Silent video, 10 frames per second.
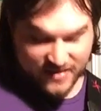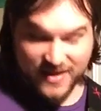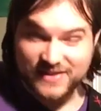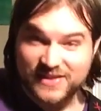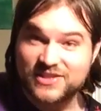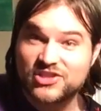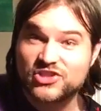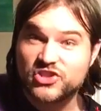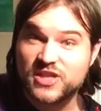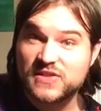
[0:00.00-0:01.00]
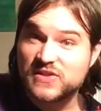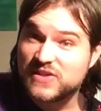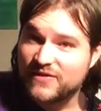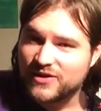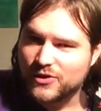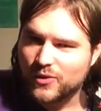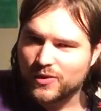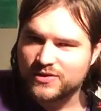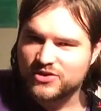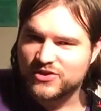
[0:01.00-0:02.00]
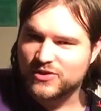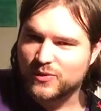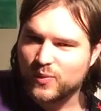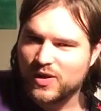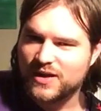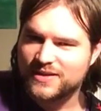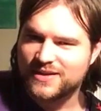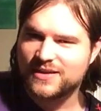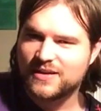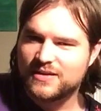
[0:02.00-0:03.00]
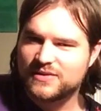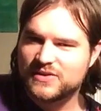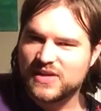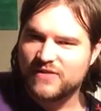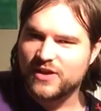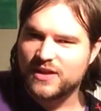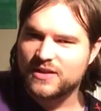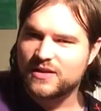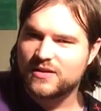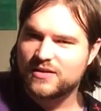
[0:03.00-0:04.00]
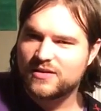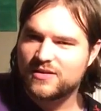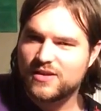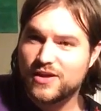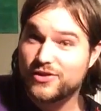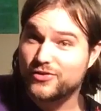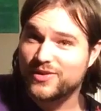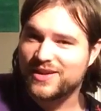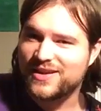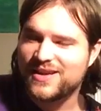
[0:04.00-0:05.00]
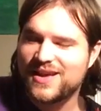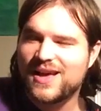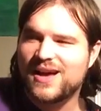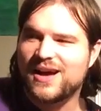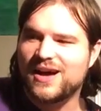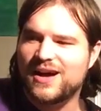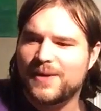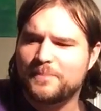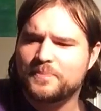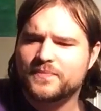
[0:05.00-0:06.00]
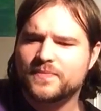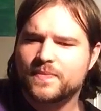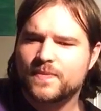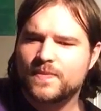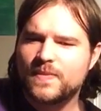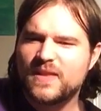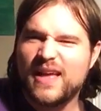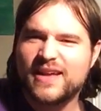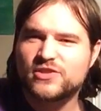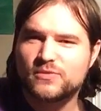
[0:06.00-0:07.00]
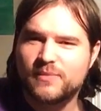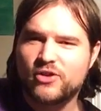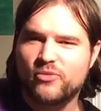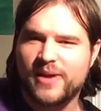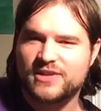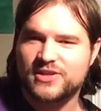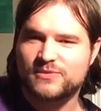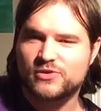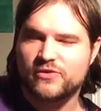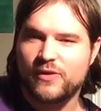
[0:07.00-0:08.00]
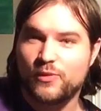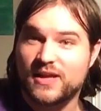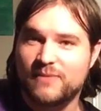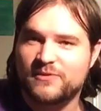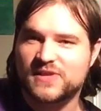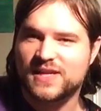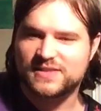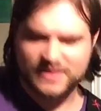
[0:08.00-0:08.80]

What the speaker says: that is a G7 chord, just the 1, 7, 3, I can sort of micromanage them. So if I want to emphasize